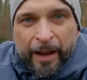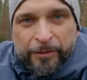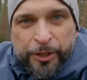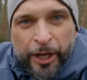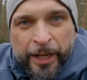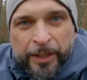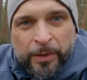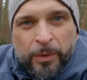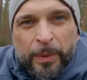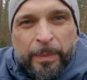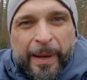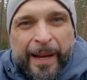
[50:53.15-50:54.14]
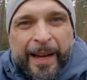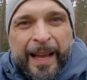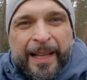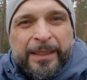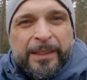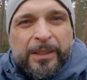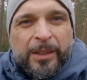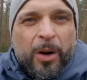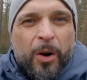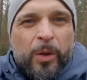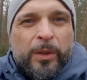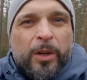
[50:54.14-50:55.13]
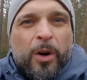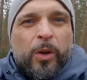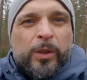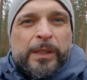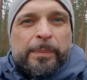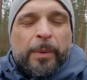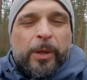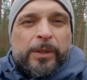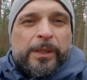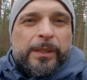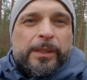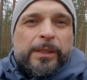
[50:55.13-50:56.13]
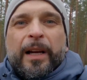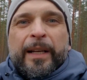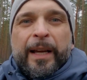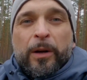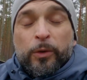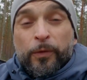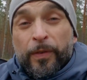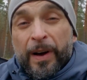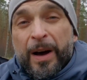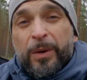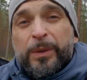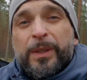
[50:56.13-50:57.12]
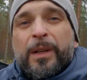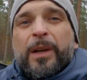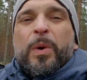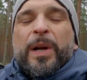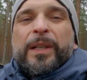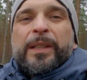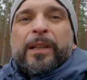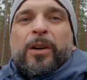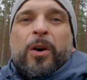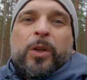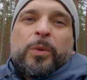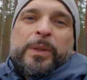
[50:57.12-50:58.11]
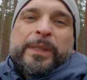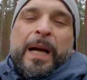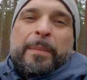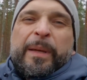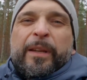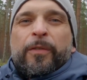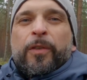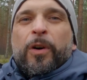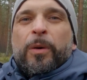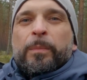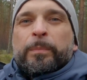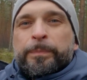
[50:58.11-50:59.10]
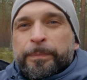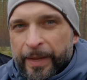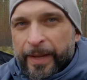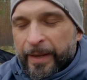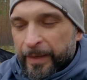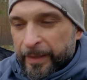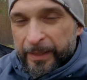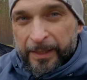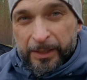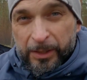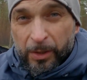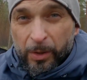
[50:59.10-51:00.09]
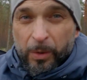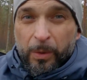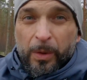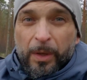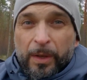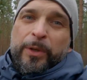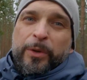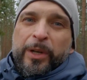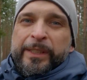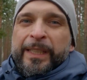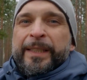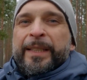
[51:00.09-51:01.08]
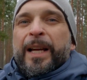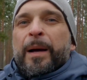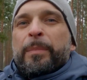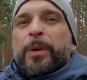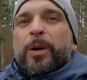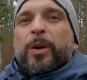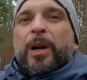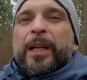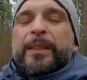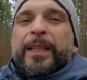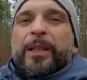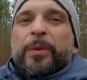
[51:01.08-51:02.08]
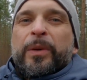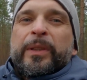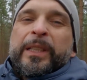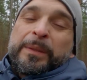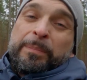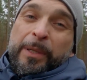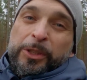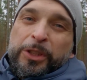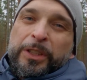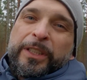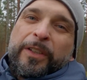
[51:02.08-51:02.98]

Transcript: I've checked with my hand all cold spots, and I could find where the cold was coming from. Yeah. So when you are setting up your underquilt, especially